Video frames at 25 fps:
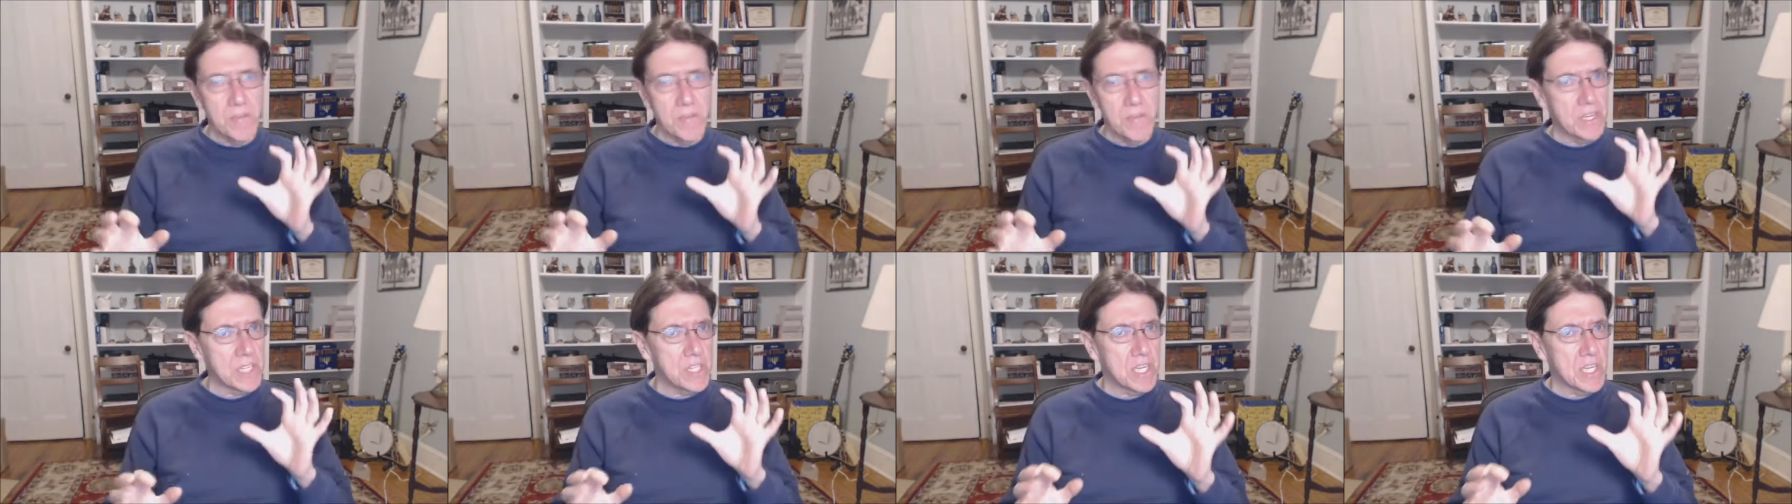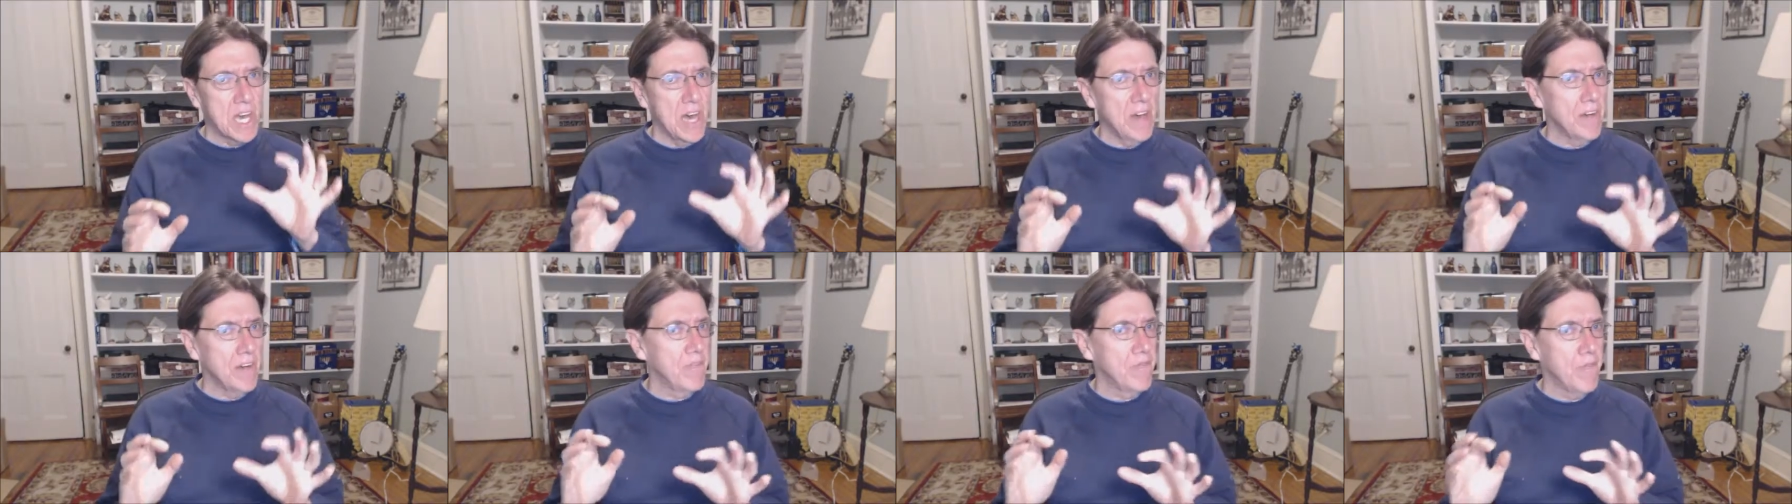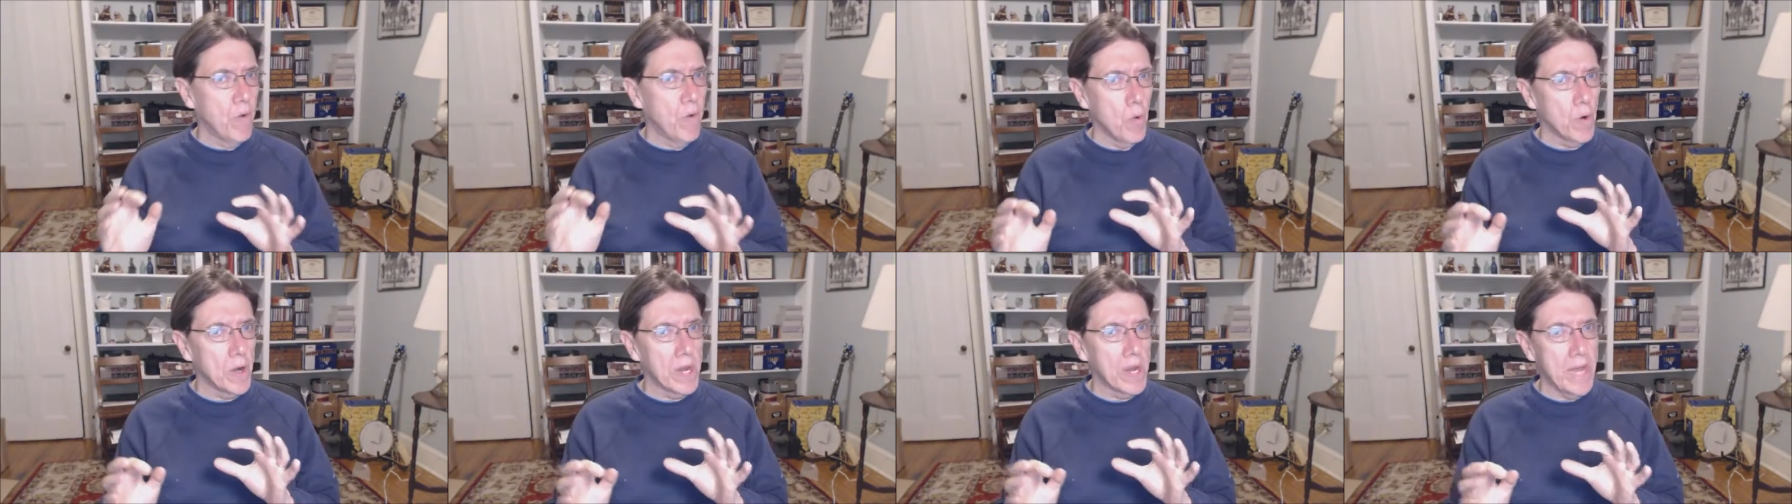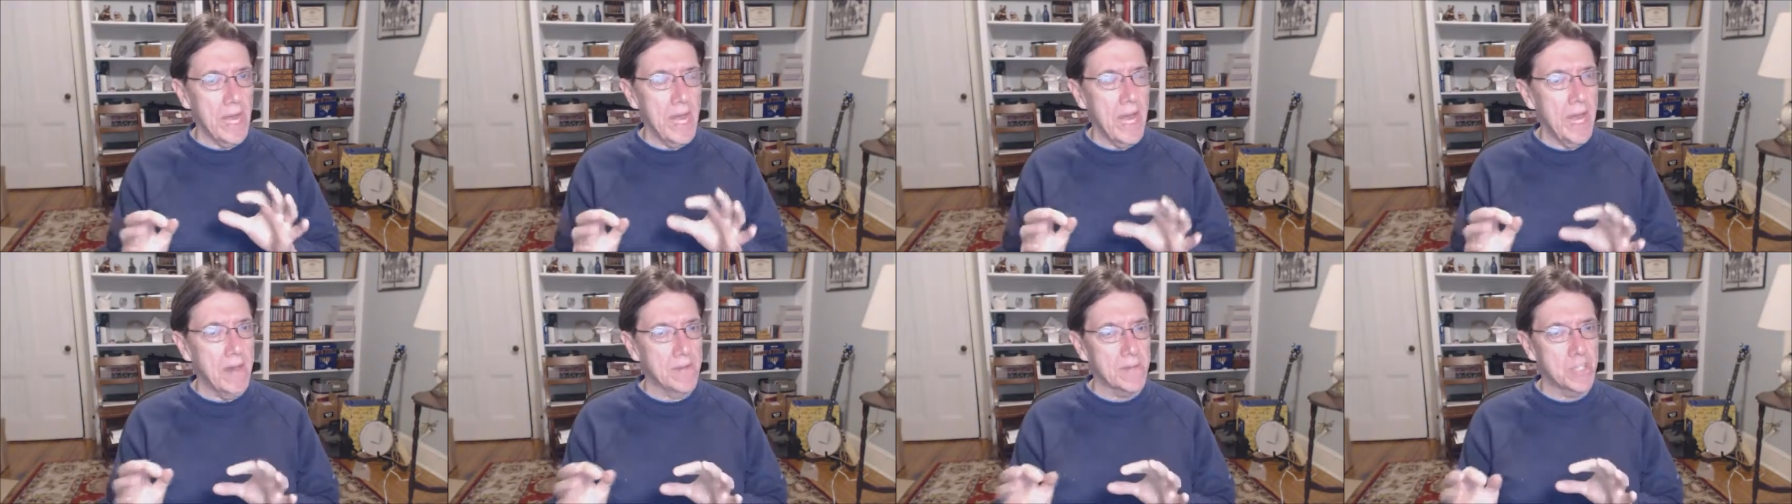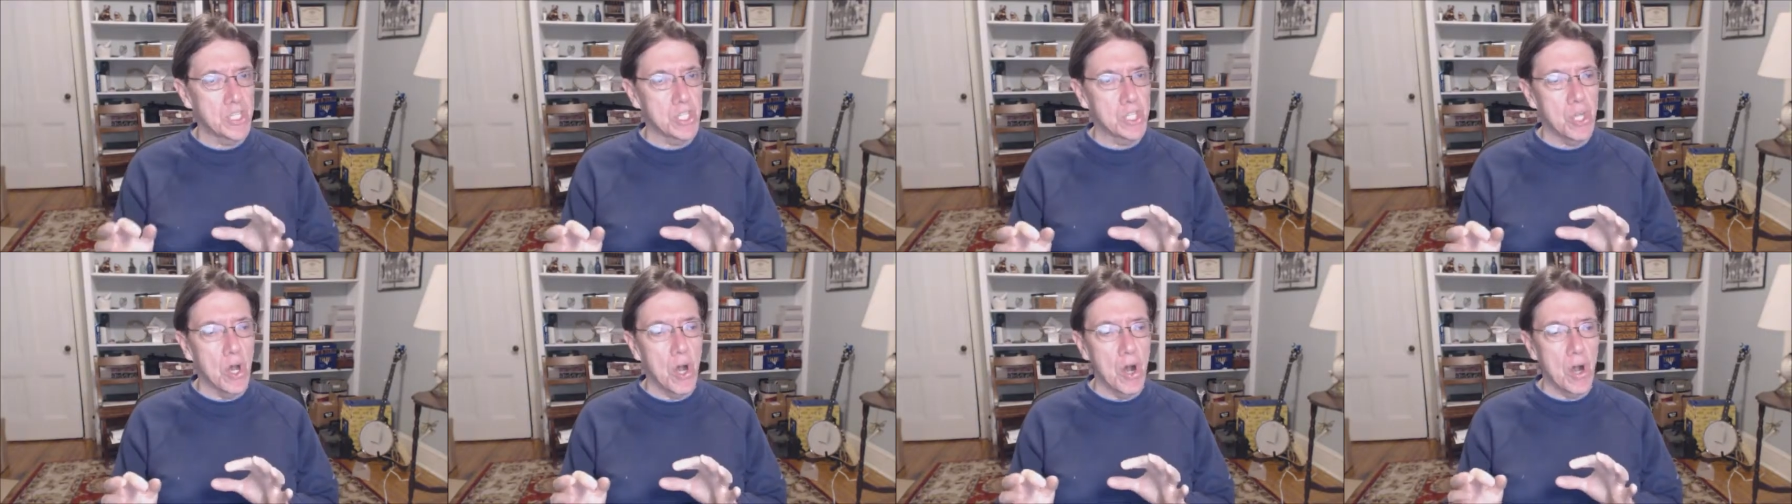give this guy four and a
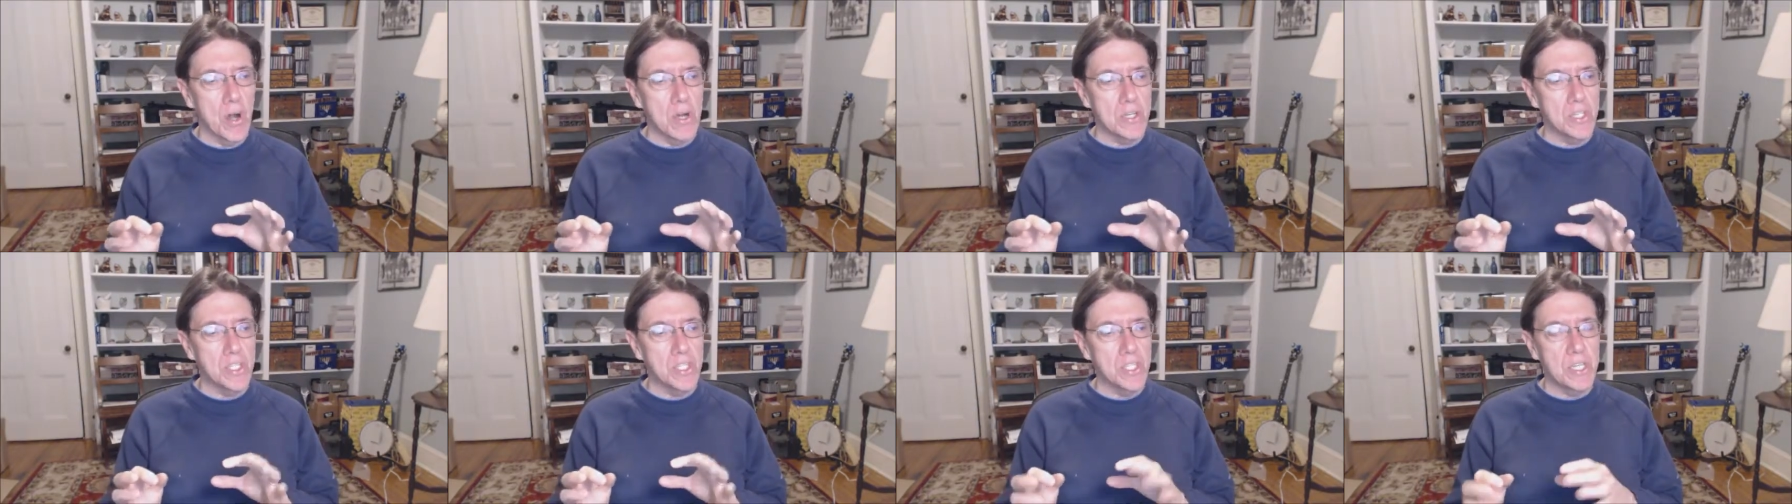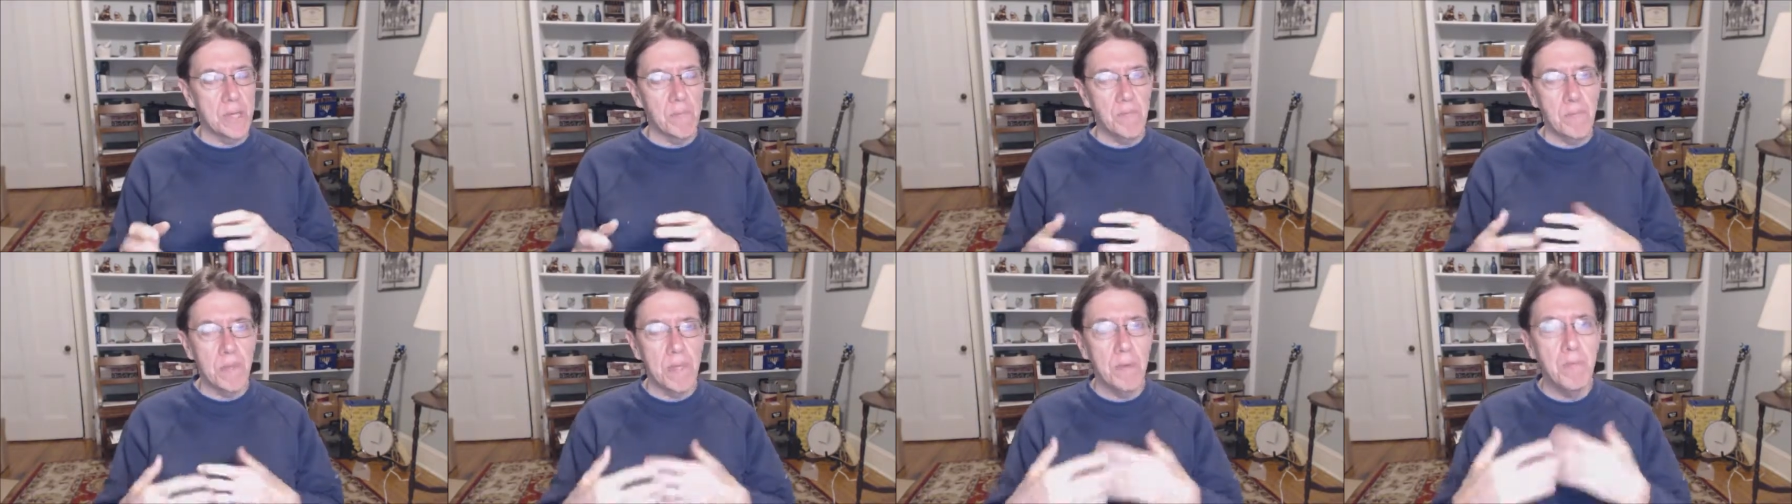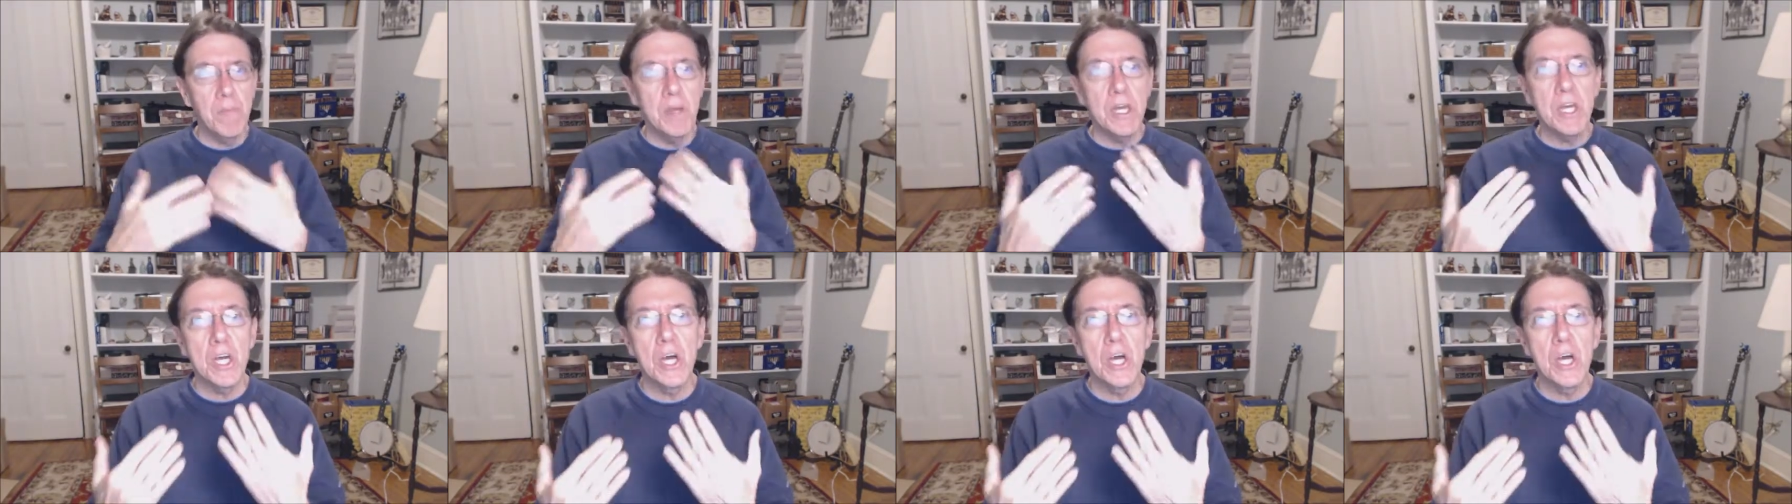half stars simply